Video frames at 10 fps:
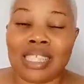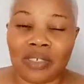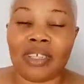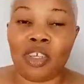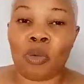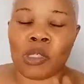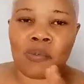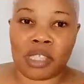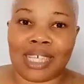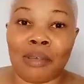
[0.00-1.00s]
really
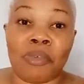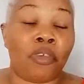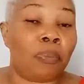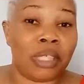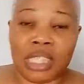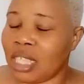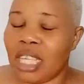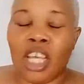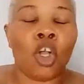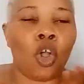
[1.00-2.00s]
almost physical before Biggie
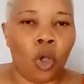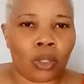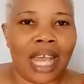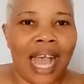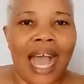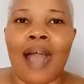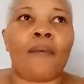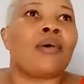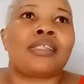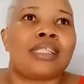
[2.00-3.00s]
called her
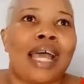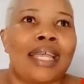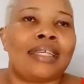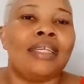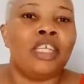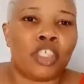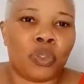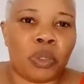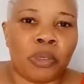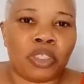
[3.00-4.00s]
and was like,
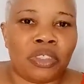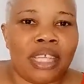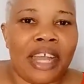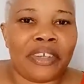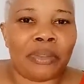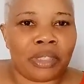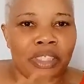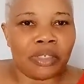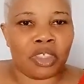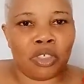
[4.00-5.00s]
she reported to your diary room.
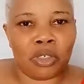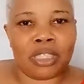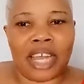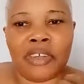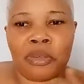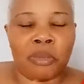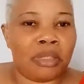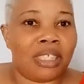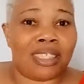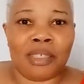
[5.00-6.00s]
Still, she no go diary room
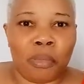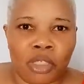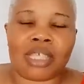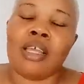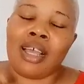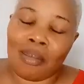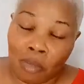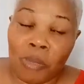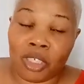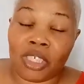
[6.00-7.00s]
immediately, but
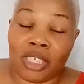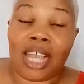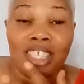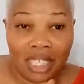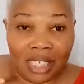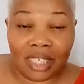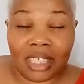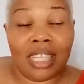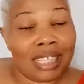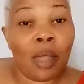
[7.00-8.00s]
maybe she
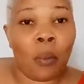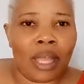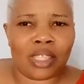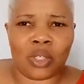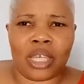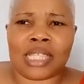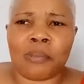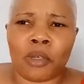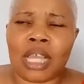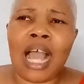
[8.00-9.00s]
later went, you
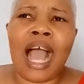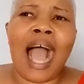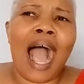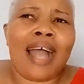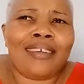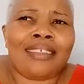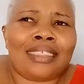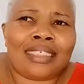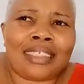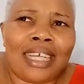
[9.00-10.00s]
get. But I don't
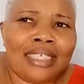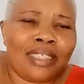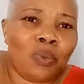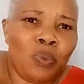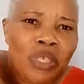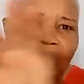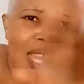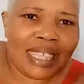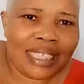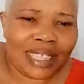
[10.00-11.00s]
understand the
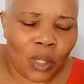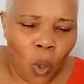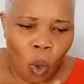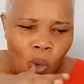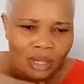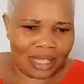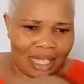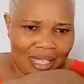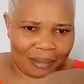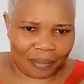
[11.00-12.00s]
where this whole
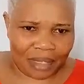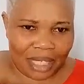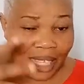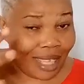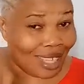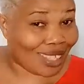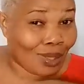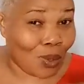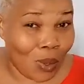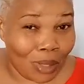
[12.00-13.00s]
thing
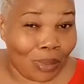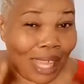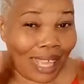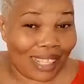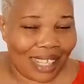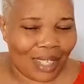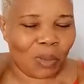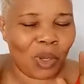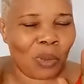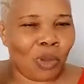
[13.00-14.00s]
is going. Like I said,
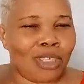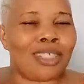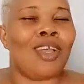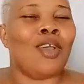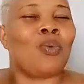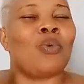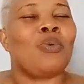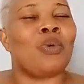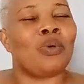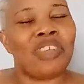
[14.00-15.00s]
tomorrow morning we
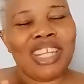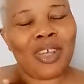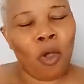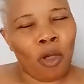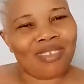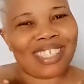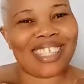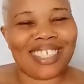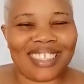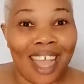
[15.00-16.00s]
will really come
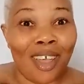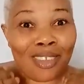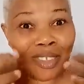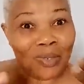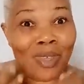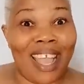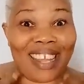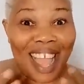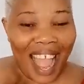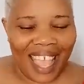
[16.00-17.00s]
sit down, you
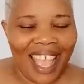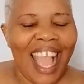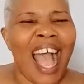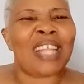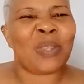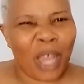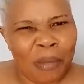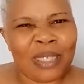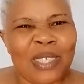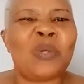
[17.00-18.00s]
and I, and talk
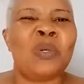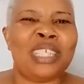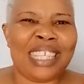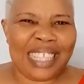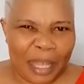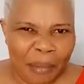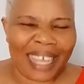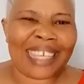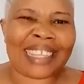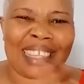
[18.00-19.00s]
about this whole
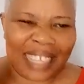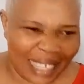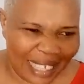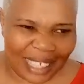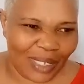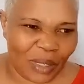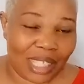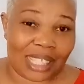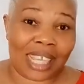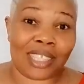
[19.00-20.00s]
Ilebaye thing. You
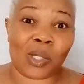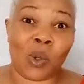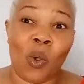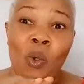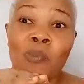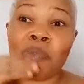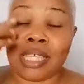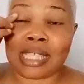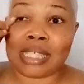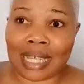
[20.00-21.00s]
understand this whole
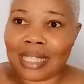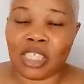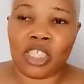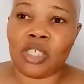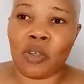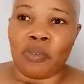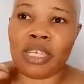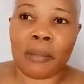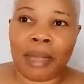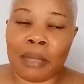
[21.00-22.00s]
strategy of
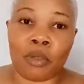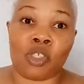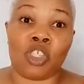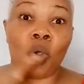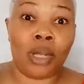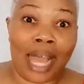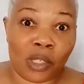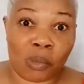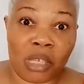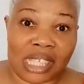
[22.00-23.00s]
Ilebaye, because the whole
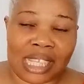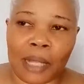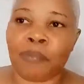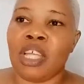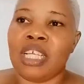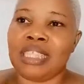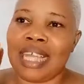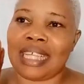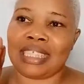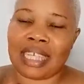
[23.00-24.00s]
housemates now,
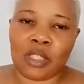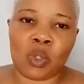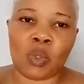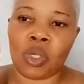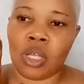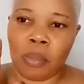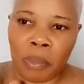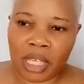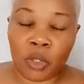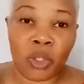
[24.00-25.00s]
they are trying to
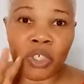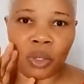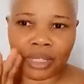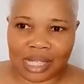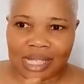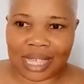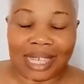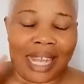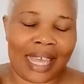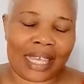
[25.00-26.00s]
make Donyi
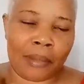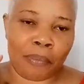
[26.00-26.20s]
understand that, like,